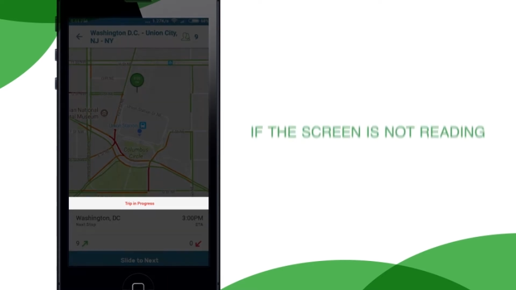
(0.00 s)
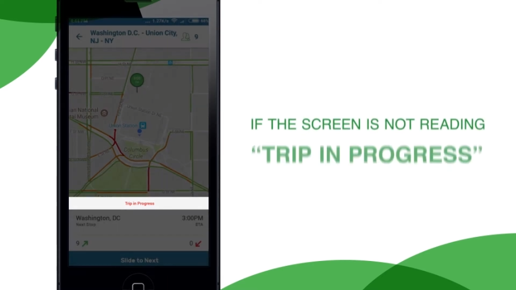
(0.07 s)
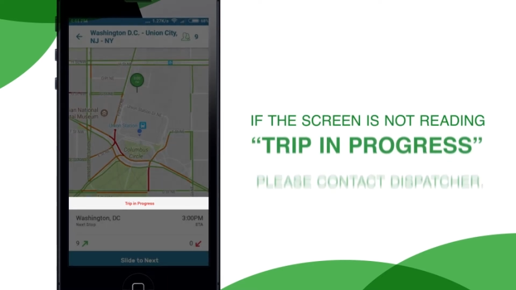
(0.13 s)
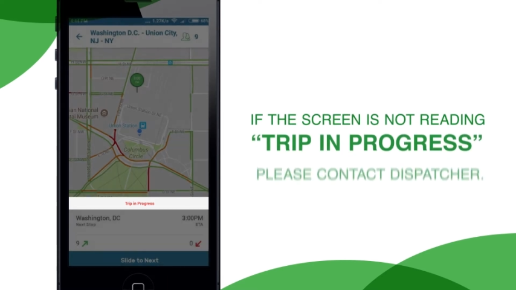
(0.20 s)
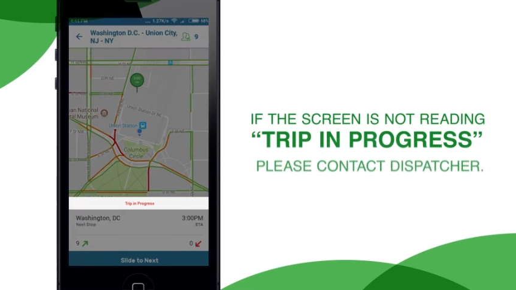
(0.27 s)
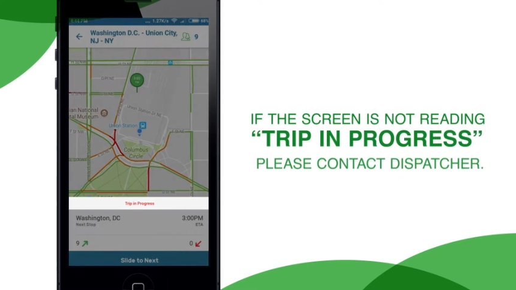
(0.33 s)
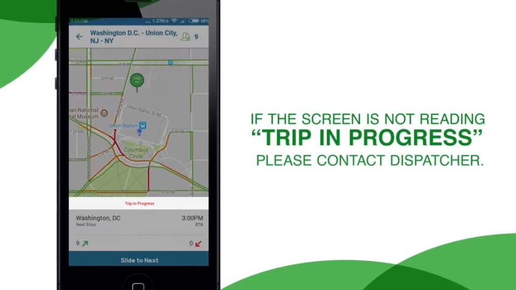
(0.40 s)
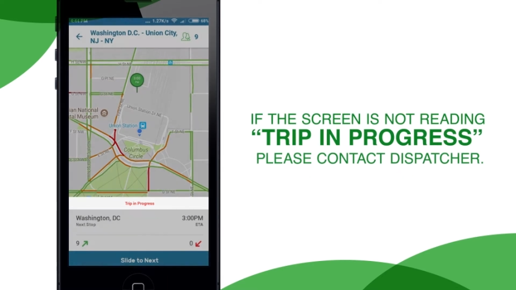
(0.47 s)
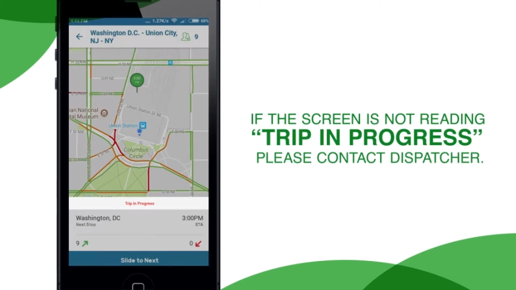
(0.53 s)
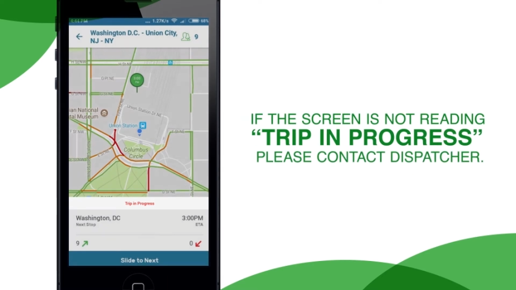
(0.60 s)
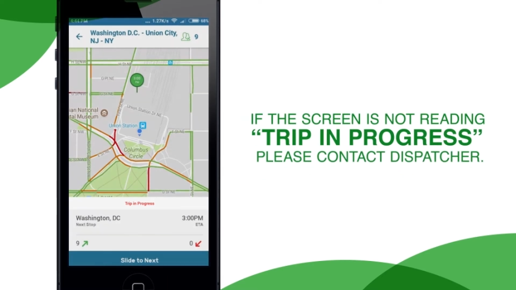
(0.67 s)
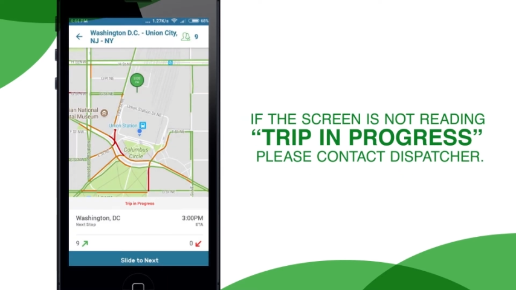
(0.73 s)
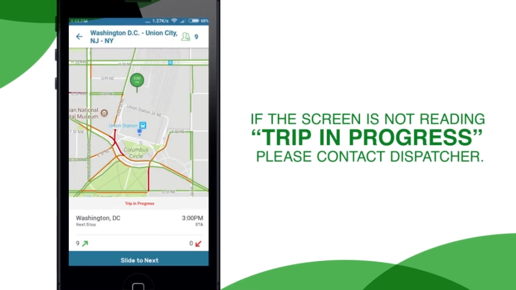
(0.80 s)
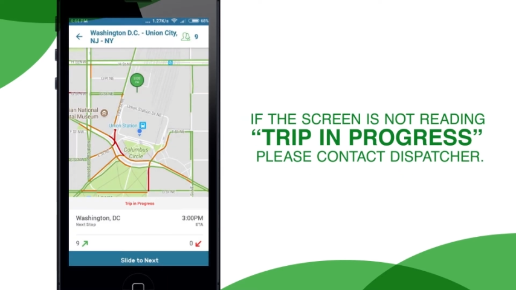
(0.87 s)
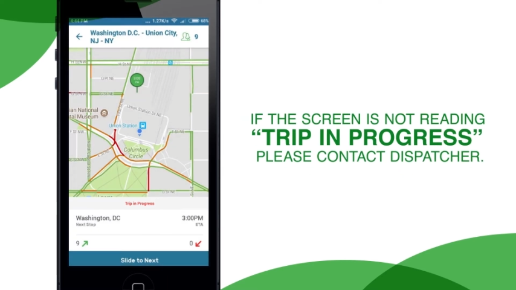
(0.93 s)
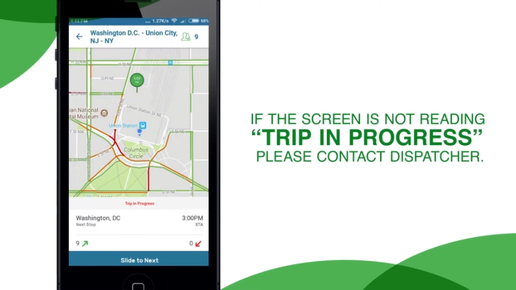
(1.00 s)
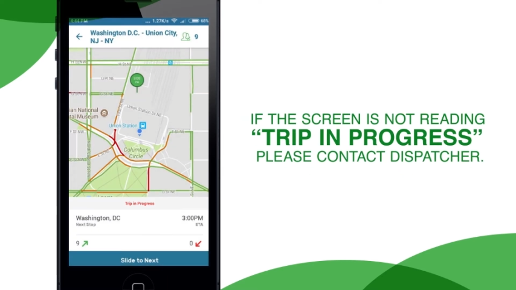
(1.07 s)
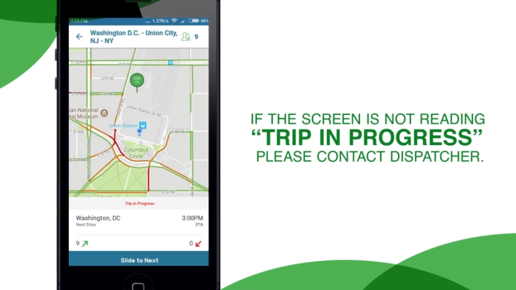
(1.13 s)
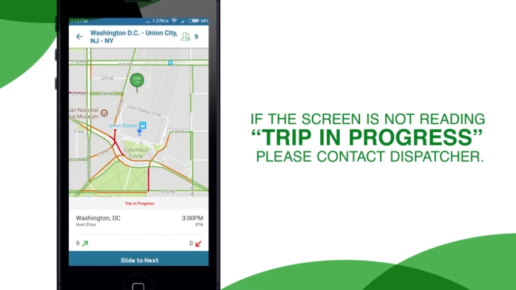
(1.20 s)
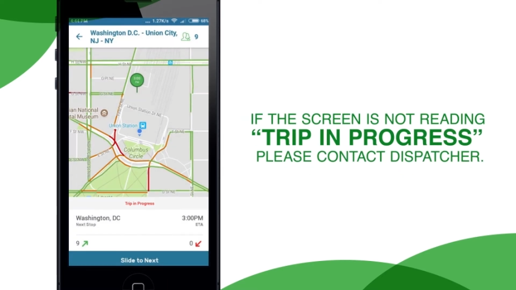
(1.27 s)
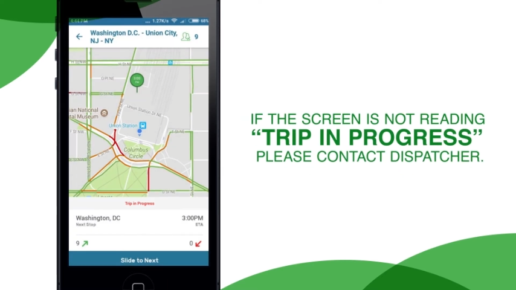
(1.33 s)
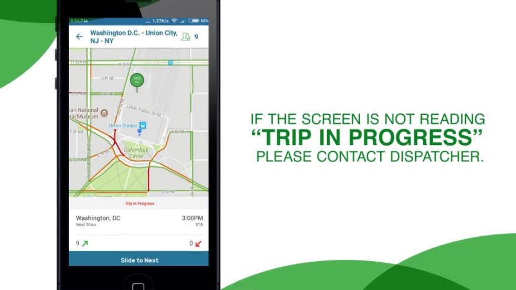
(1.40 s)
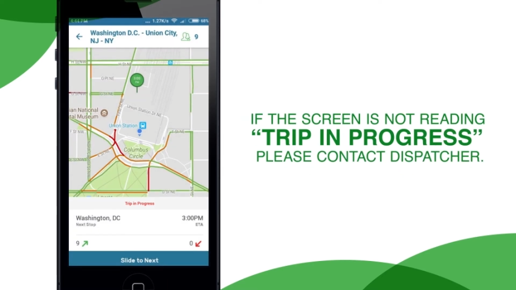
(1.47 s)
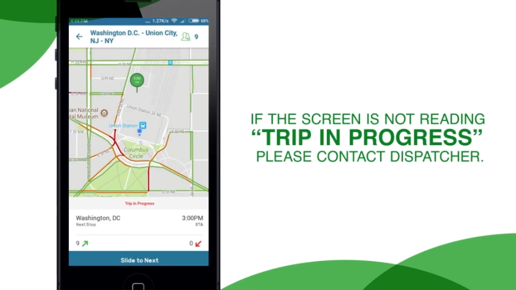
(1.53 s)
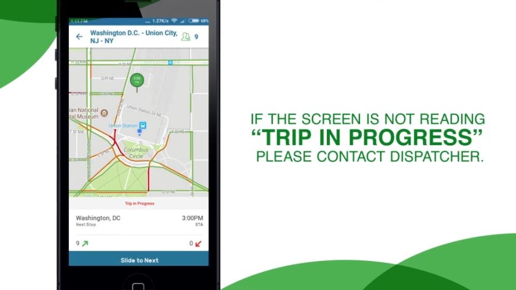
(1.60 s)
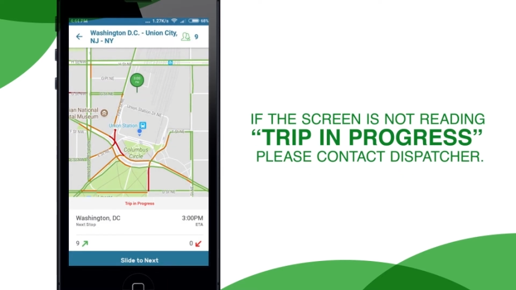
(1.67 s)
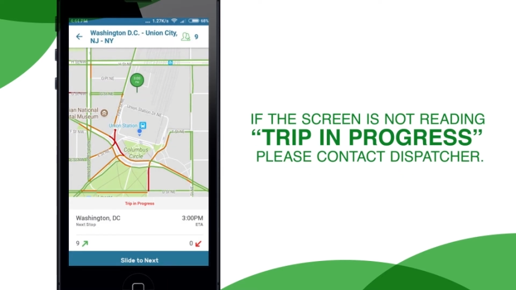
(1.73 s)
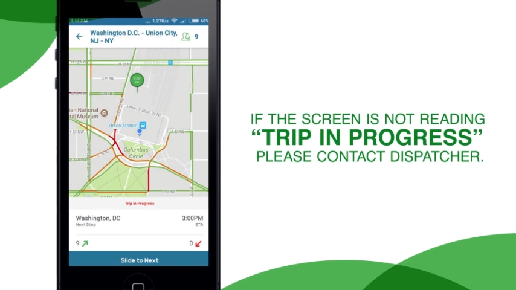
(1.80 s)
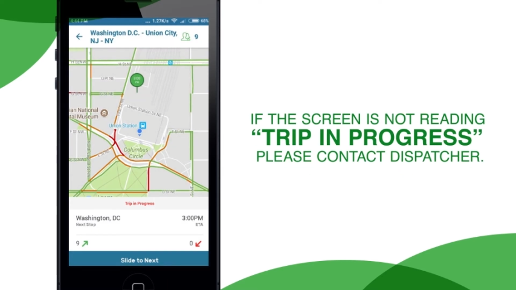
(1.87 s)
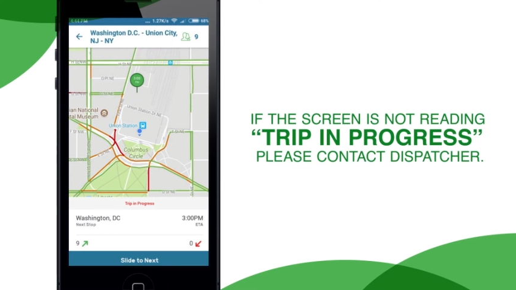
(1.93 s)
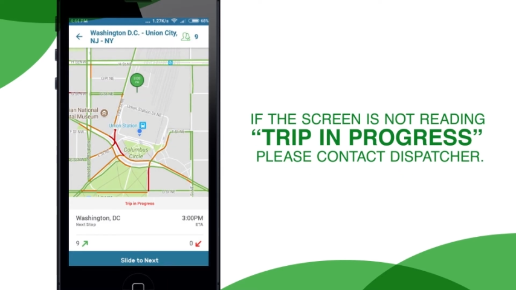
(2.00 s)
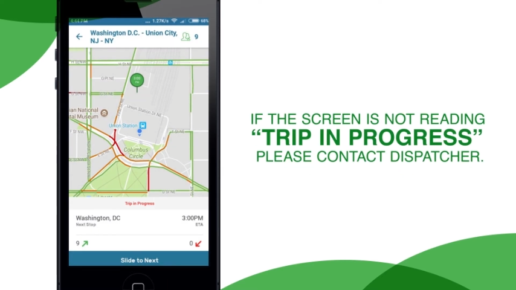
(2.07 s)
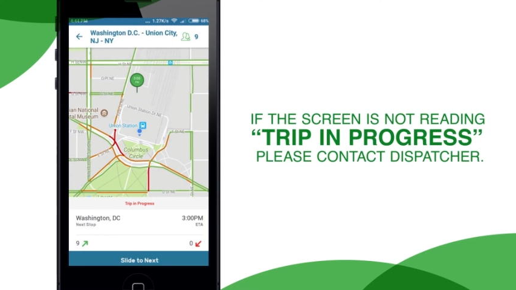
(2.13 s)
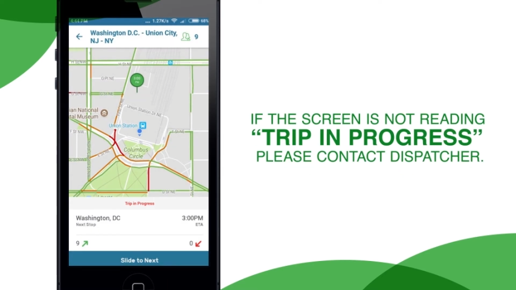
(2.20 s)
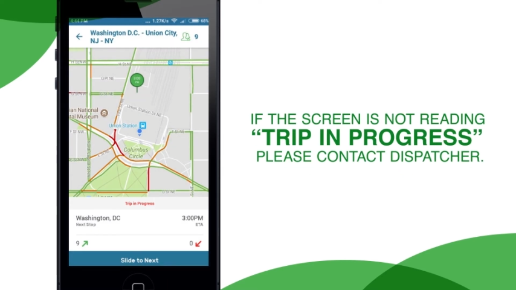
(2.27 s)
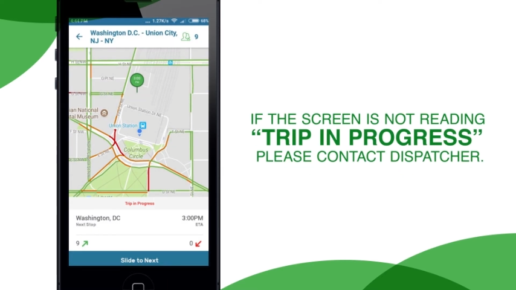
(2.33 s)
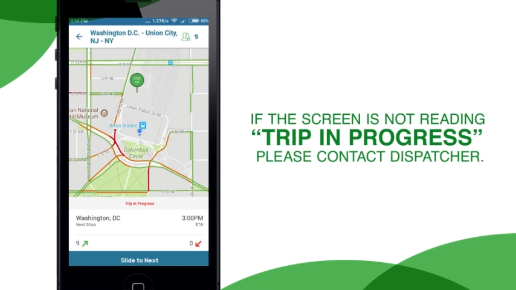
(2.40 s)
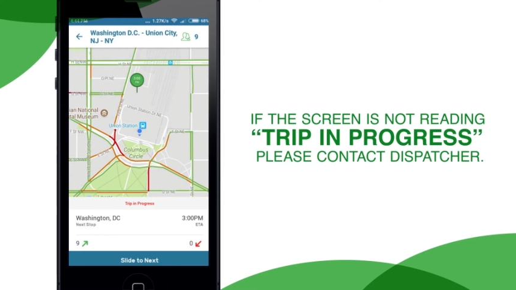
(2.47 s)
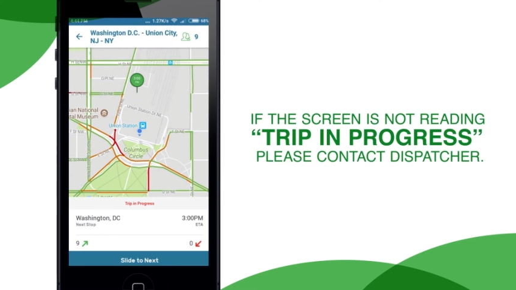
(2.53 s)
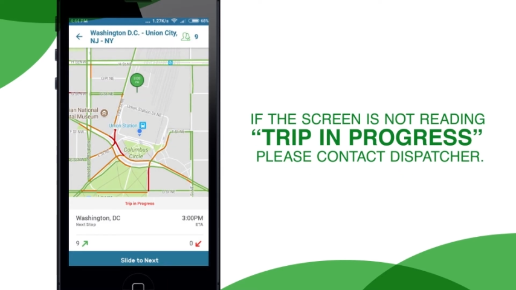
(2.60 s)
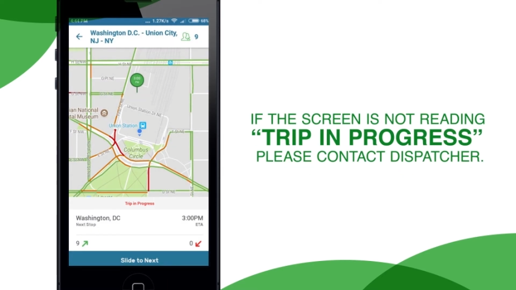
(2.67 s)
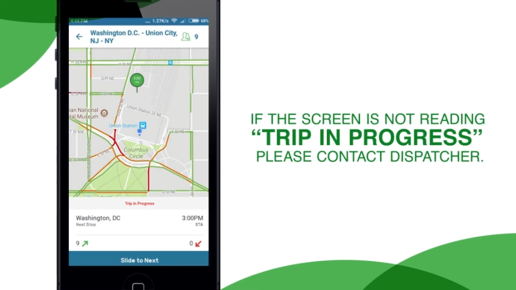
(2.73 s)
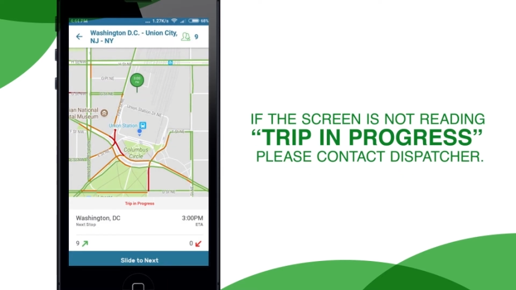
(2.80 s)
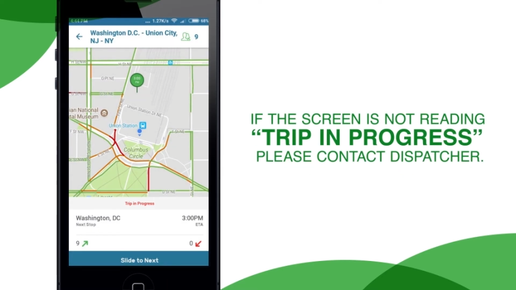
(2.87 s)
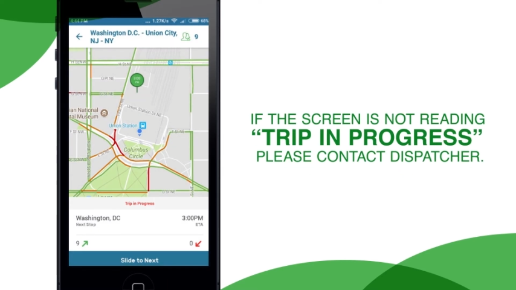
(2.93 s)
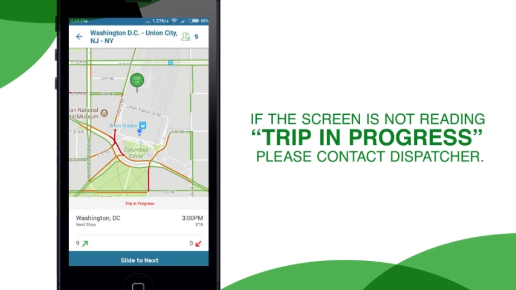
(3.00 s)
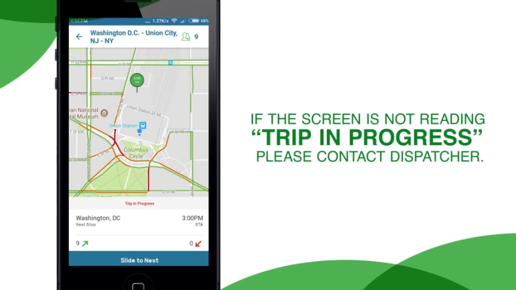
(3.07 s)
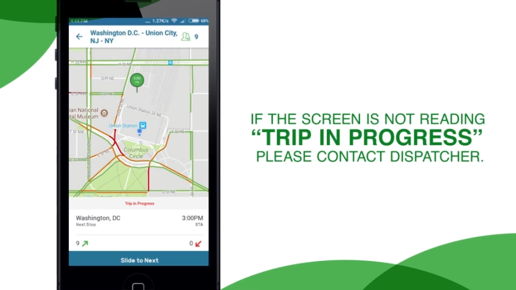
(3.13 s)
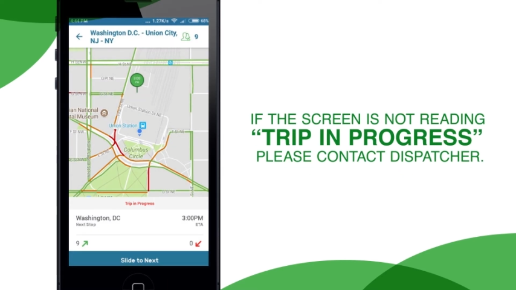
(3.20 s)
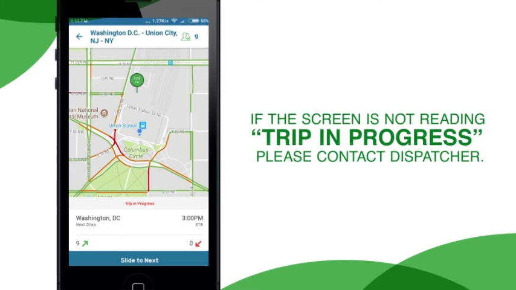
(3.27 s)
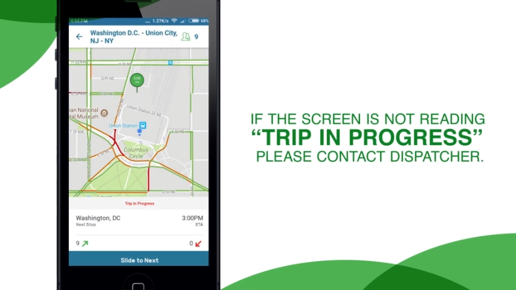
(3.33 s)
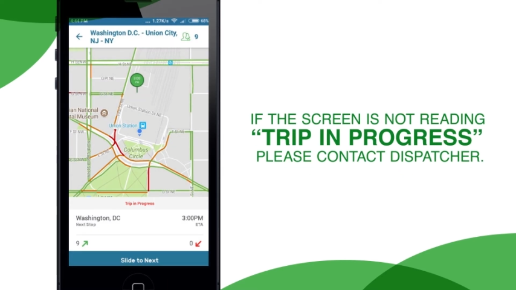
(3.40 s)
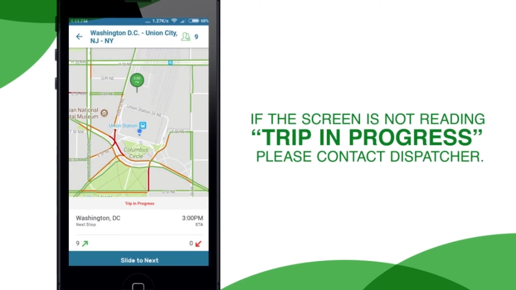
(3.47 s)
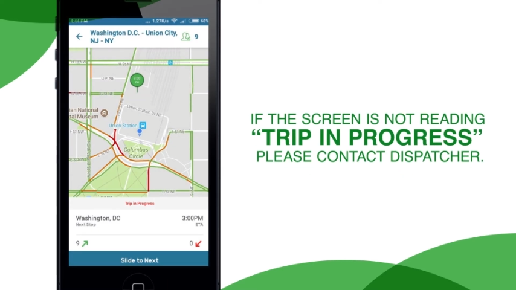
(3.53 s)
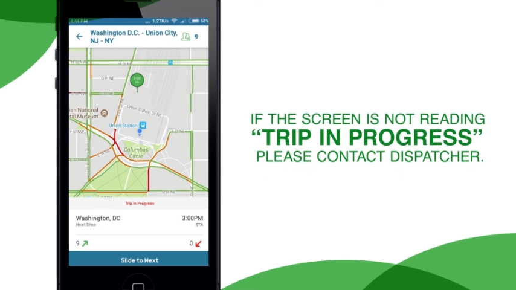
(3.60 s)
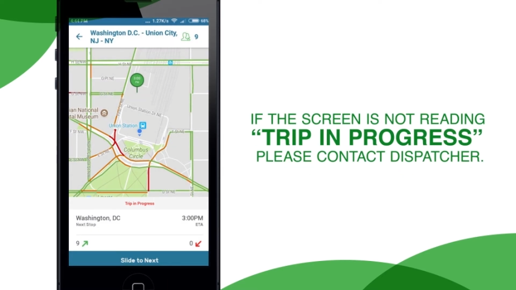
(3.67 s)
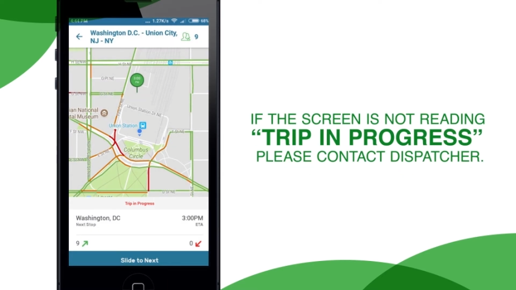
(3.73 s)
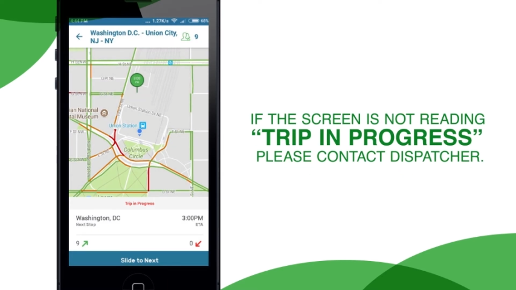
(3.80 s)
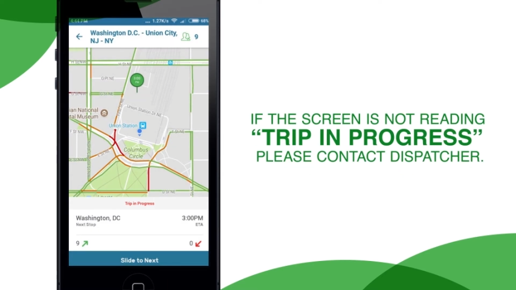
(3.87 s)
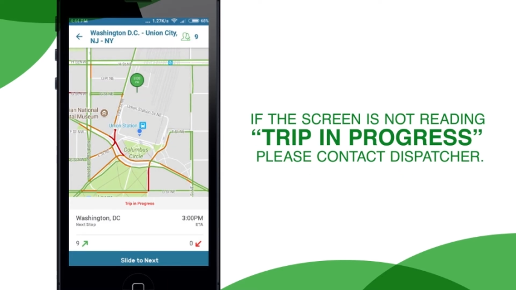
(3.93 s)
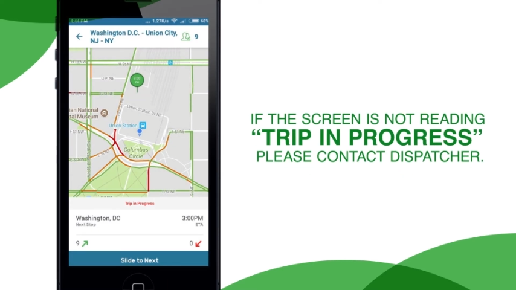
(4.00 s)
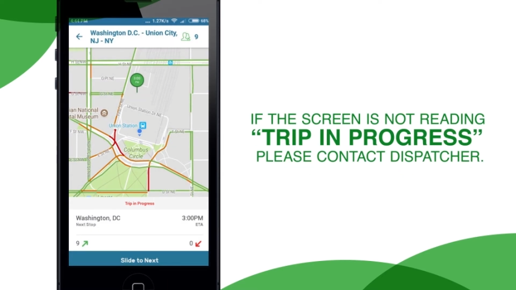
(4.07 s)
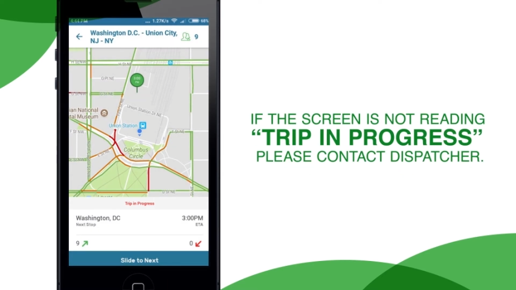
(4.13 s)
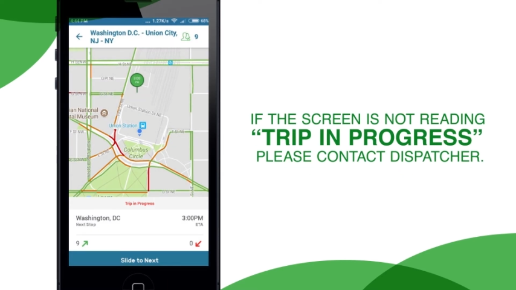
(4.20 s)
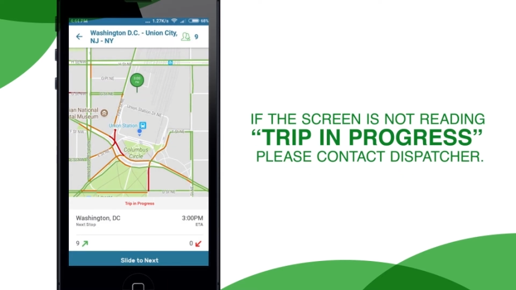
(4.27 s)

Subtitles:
No face is visible, so there are no lips to read.